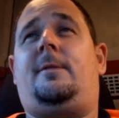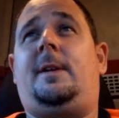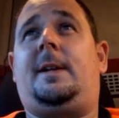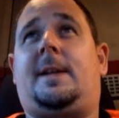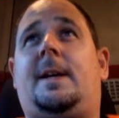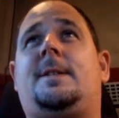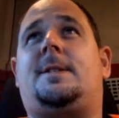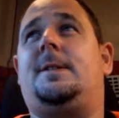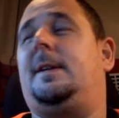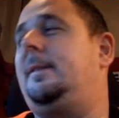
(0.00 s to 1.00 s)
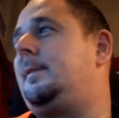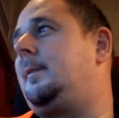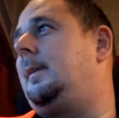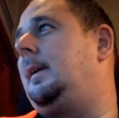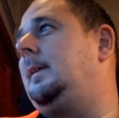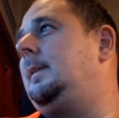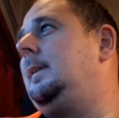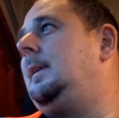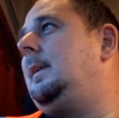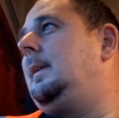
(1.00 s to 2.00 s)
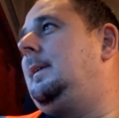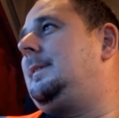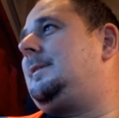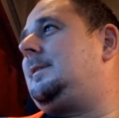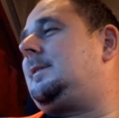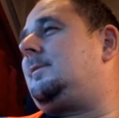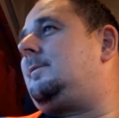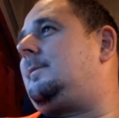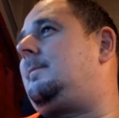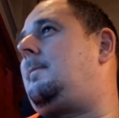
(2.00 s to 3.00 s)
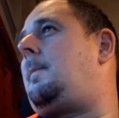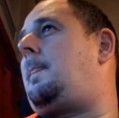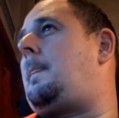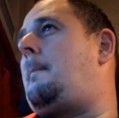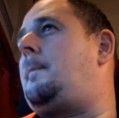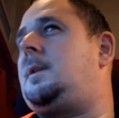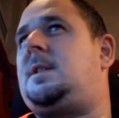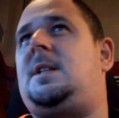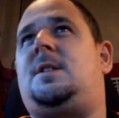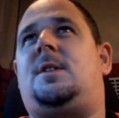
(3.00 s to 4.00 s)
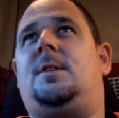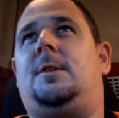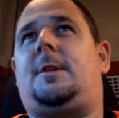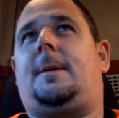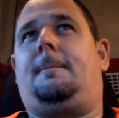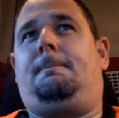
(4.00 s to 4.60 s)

really gets to you after a while. Just persistent.